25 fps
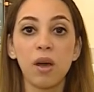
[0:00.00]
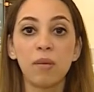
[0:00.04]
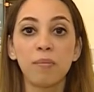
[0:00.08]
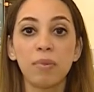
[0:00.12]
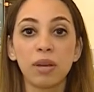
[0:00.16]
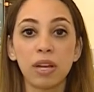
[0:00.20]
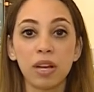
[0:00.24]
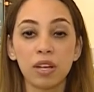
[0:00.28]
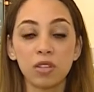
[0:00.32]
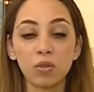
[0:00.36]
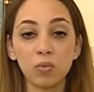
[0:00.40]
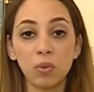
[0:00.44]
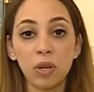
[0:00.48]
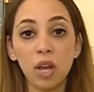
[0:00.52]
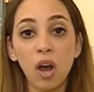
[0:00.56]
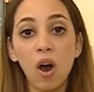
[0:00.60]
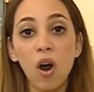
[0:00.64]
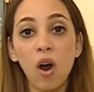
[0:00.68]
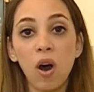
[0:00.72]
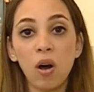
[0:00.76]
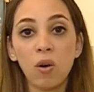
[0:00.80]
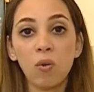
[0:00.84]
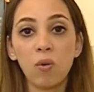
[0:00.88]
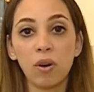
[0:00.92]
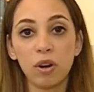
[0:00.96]
Because we
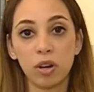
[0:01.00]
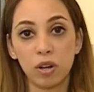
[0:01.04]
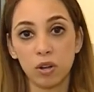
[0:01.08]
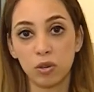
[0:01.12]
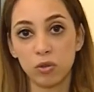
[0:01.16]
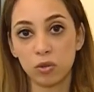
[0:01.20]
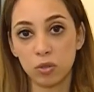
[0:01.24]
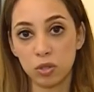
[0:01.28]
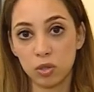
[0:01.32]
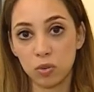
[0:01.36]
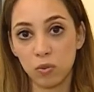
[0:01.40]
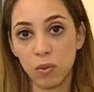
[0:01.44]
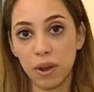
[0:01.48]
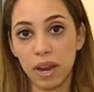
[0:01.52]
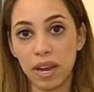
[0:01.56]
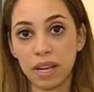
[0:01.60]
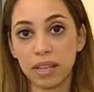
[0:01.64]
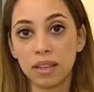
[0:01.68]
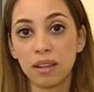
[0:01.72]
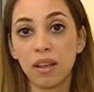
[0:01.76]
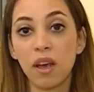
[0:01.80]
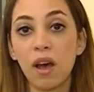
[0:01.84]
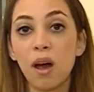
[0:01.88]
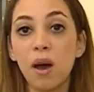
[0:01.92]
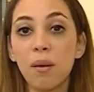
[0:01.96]
all want to lose weight,
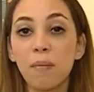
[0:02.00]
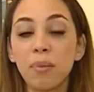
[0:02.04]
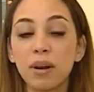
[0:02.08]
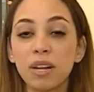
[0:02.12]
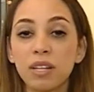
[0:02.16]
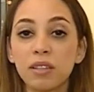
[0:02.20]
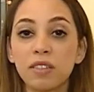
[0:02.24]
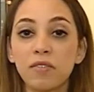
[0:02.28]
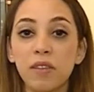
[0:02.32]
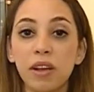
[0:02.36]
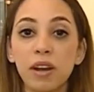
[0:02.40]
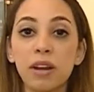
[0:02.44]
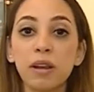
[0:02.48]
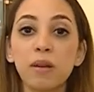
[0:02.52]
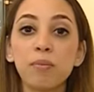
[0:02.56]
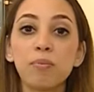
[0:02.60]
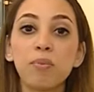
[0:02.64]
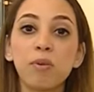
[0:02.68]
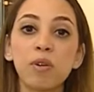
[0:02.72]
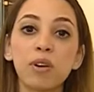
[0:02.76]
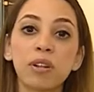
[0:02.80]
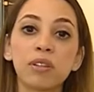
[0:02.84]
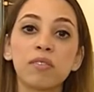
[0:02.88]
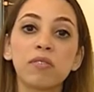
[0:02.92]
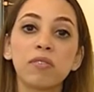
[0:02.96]
but it's very
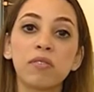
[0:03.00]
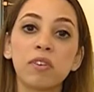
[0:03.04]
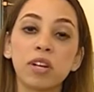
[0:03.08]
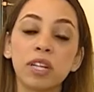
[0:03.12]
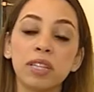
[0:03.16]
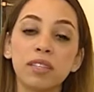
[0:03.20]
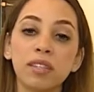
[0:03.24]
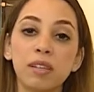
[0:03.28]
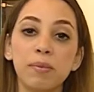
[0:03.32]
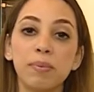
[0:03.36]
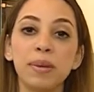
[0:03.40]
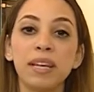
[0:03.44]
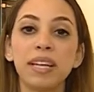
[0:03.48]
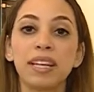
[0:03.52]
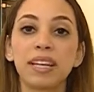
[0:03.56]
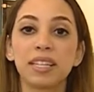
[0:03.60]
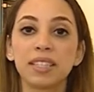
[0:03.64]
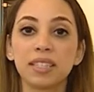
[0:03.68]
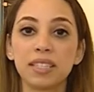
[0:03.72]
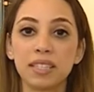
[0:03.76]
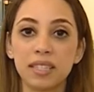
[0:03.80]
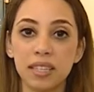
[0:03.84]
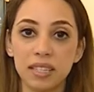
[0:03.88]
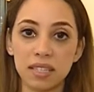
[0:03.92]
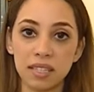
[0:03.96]
important for it to be
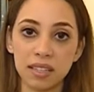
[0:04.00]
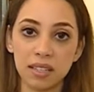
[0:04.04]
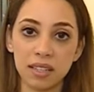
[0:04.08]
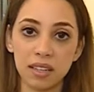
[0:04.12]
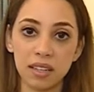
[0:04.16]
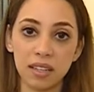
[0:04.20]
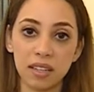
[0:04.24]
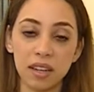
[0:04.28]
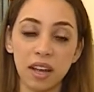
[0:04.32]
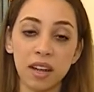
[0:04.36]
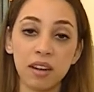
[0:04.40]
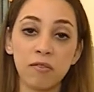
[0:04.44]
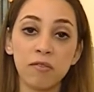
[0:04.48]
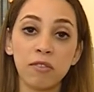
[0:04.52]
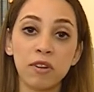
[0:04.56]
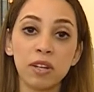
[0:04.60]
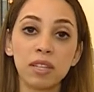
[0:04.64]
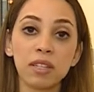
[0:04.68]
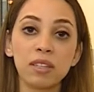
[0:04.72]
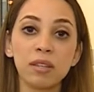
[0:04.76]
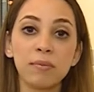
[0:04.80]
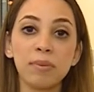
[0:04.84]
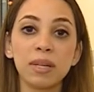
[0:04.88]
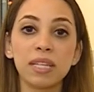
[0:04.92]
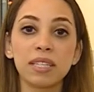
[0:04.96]
consistent and for
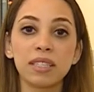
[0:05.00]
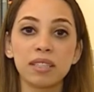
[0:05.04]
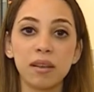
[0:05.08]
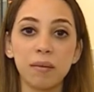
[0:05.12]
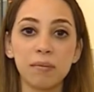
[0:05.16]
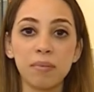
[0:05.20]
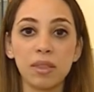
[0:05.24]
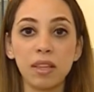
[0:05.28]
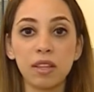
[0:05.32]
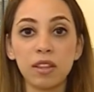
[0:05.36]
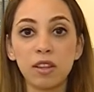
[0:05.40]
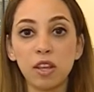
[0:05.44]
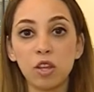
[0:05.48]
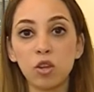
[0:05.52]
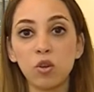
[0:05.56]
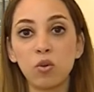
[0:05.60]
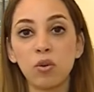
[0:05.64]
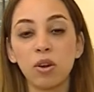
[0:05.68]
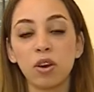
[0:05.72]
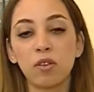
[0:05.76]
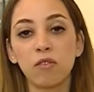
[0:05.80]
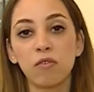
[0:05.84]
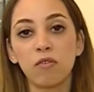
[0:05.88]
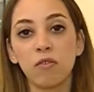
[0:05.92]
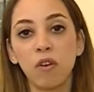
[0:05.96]
it to be something that you
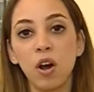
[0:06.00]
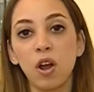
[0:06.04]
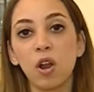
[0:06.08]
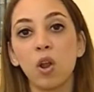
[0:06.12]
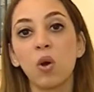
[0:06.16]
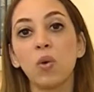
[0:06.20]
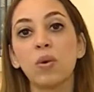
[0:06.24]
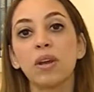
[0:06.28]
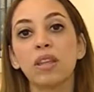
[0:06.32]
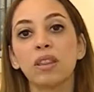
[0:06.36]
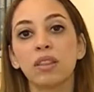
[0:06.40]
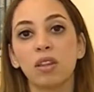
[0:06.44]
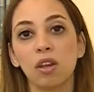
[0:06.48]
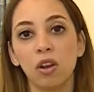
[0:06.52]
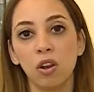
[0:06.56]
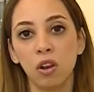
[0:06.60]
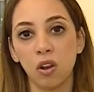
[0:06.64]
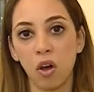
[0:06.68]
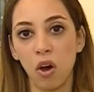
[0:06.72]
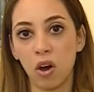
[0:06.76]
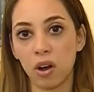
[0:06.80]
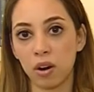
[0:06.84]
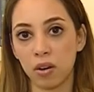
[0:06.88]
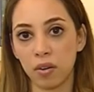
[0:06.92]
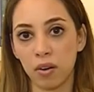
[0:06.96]
can follow in the
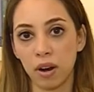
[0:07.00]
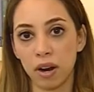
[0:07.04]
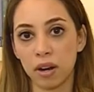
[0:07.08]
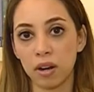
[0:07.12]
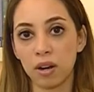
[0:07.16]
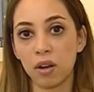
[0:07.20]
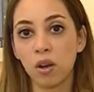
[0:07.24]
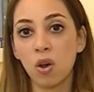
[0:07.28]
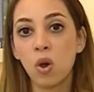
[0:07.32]
long run.